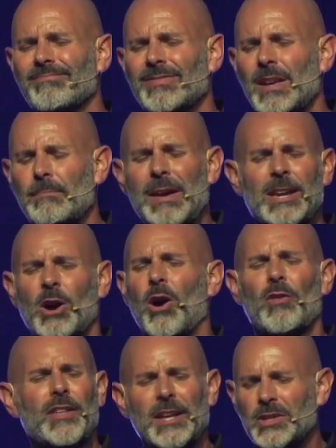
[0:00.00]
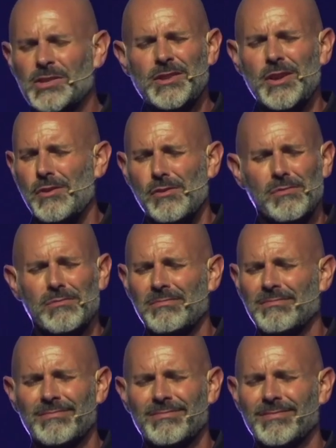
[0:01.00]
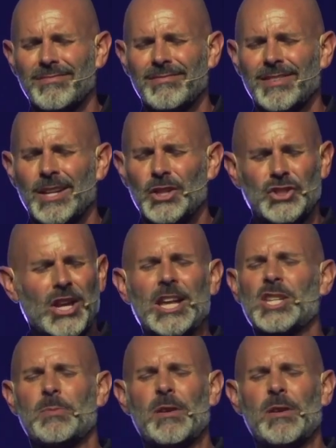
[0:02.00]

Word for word: Make all things new. Change